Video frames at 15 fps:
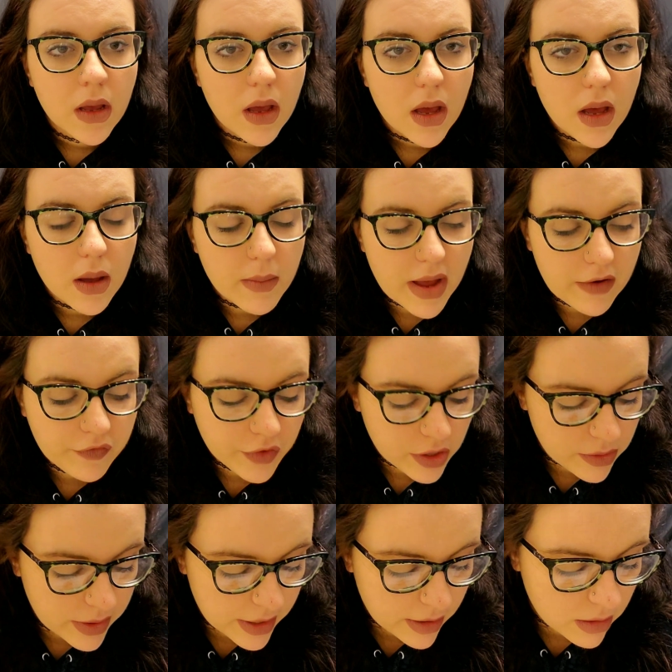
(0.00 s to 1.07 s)
After you
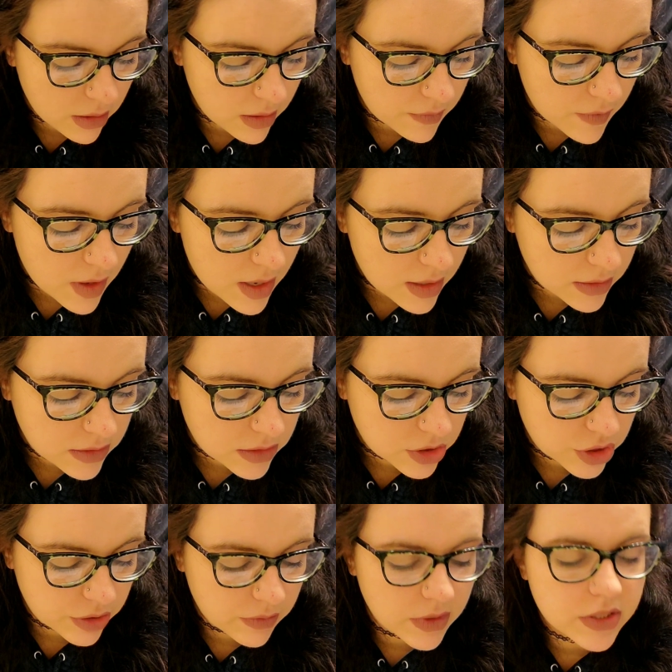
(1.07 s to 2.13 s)
get her unlocked,
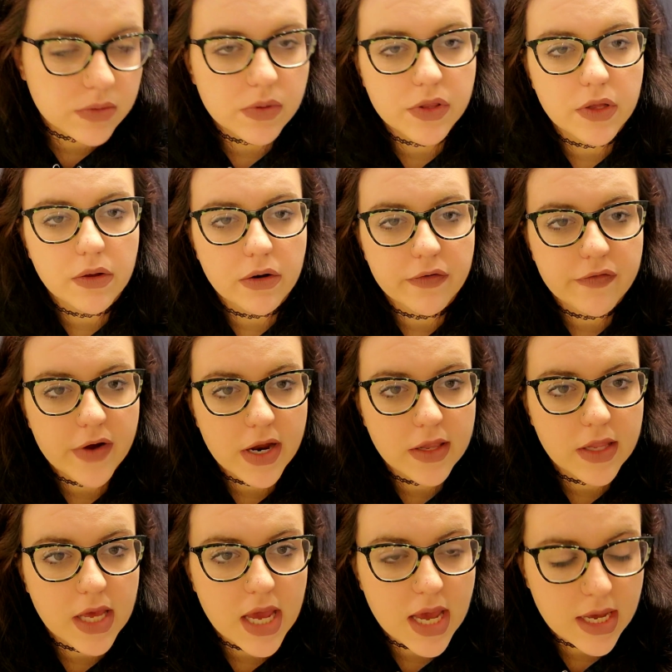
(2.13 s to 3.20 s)
she runs with you to find
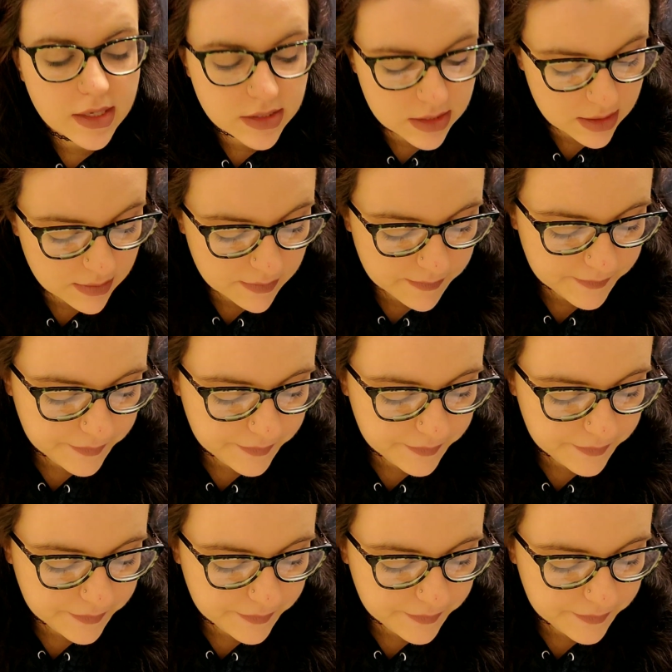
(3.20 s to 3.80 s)
the exit.